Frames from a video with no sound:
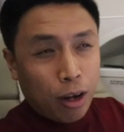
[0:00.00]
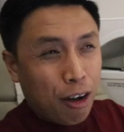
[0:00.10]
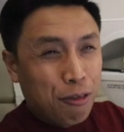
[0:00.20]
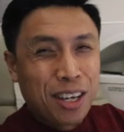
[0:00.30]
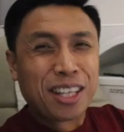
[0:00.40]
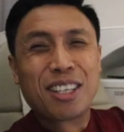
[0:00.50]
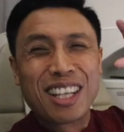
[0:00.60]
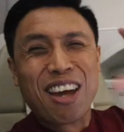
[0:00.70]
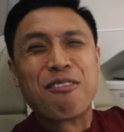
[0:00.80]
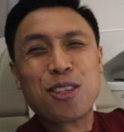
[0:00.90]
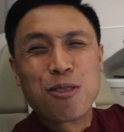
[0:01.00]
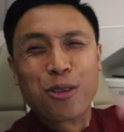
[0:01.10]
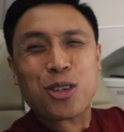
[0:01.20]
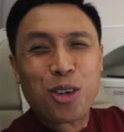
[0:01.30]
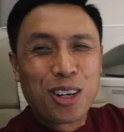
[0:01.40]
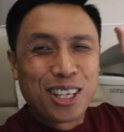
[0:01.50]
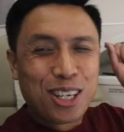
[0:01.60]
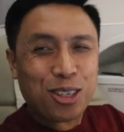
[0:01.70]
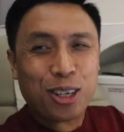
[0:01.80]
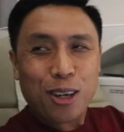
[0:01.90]
have hit levels of
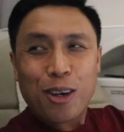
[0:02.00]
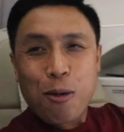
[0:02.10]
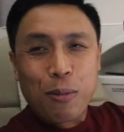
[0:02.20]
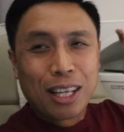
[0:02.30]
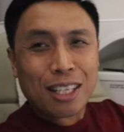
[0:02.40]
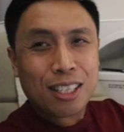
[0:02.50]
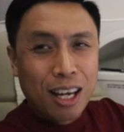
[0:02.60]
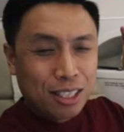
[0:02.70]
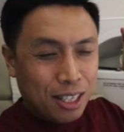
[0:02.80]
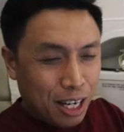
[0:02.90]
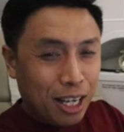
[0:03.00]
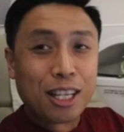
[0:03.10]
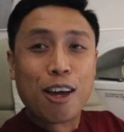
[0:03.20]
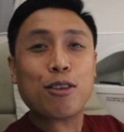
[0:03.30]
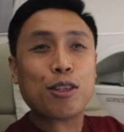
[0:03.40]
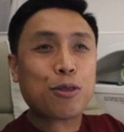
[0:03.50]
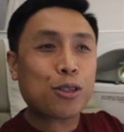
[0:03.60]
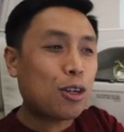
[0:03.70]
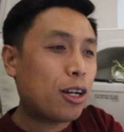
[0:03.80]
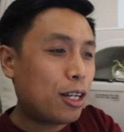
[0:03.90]
consolidation. But as they hit levels of
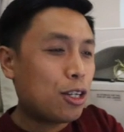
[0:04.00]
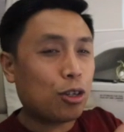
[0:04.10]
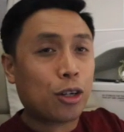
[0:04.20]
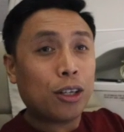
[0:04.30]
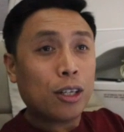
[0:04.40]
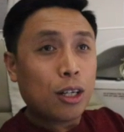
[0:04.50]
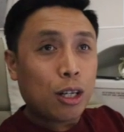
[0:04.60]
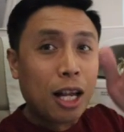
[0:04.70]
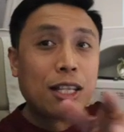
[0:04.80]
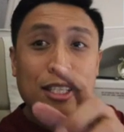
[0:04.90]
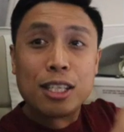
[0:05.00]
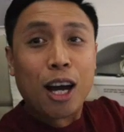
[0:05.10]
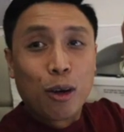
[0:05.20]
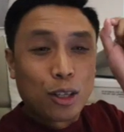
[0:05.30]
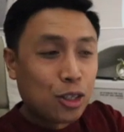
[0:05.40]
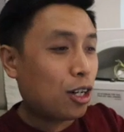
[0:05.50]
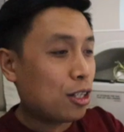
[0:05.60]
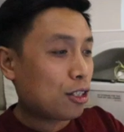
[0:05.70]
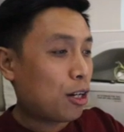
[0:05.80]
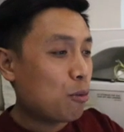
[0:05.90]
consolidation, let's see how the
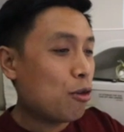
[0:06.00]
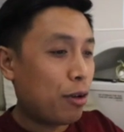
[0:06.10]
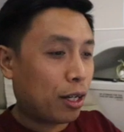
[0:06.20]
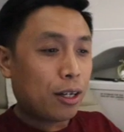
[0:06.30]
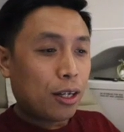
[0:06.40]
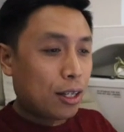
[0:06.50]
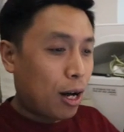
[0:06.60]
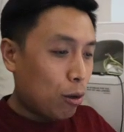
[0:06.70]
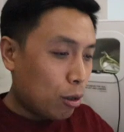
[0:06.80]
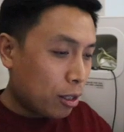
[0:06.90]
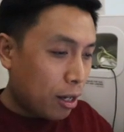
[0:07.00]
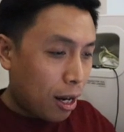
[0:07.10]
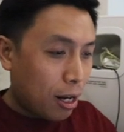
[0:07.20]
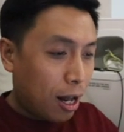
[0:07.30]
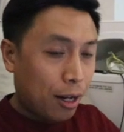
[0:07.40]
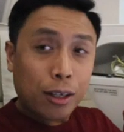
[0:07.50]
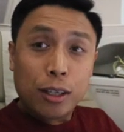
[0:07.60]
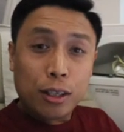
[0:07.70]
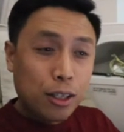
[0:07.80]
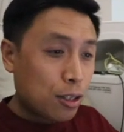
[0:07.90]
charts are moving. Now, look at Ayala Land.
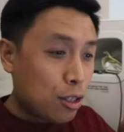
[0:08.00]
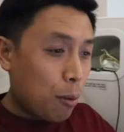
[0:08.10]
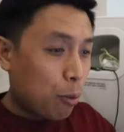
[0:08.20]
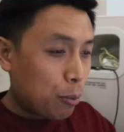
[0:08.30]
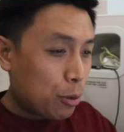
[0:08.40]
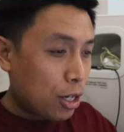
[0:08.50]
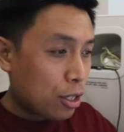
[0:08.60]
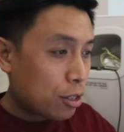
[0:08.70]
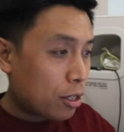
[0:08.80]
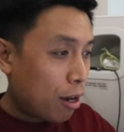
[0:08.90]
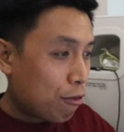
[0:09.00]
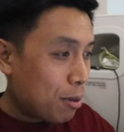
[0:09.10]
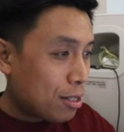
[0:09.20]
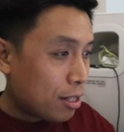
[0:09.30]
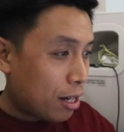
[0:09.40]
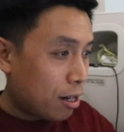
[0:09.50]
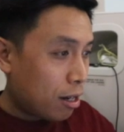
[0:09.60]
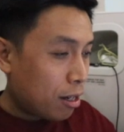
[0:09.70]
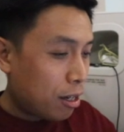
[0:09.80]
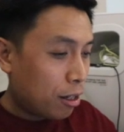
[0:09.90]
This is the upward projection that I've been
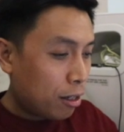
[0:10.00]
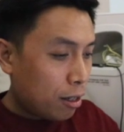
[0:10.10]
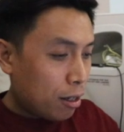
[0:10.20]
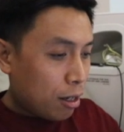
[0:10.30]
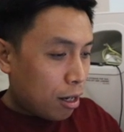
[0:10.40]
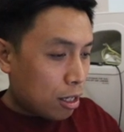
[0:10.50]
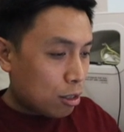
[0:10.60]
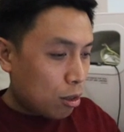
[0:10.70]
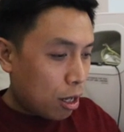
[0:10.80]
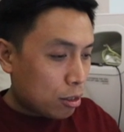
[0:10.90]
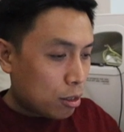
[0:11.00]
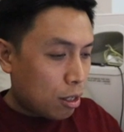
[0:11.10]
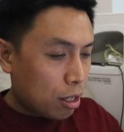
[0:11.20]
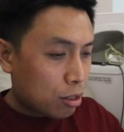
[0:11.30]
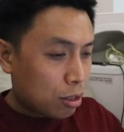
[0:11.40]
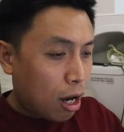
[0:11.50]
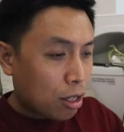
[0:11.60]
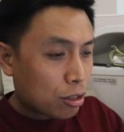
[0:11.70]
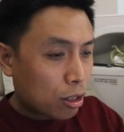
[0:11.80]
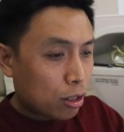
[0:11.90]
saying here. As the
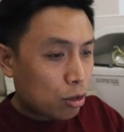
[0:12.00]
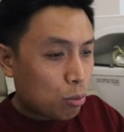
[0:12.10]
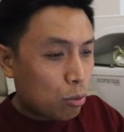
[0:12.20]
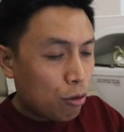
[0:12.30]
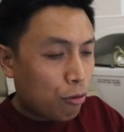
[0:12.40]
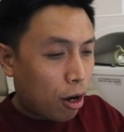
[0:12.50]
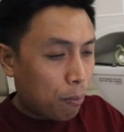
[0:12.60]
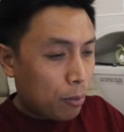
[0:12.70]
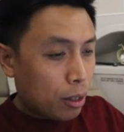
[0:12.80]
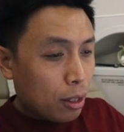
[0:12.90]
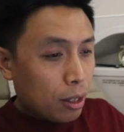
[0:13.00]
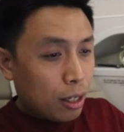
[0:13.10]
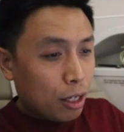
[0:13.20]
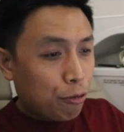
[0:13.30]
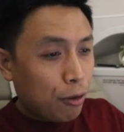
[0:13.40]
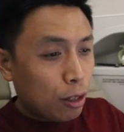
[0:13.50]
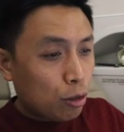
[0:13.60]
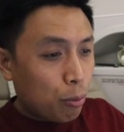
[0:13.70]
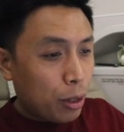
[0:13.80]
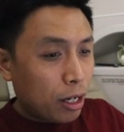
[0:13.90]
stock started to move up, it failed
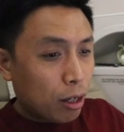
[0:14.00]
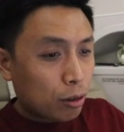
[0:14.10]
to break